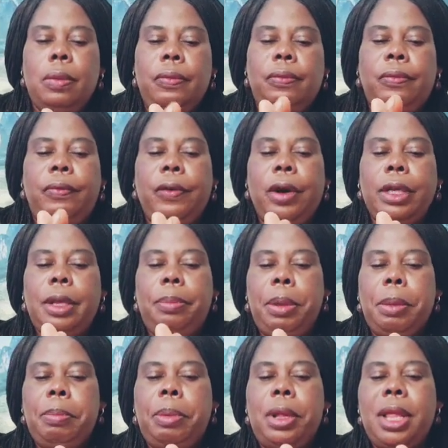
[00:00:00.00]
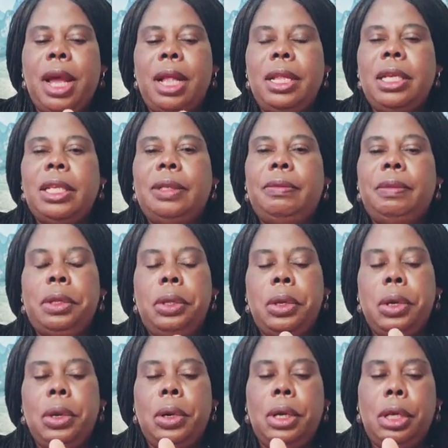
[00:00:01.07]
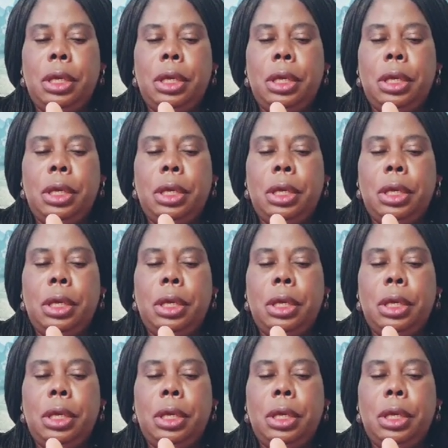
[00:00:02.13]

For the people that this video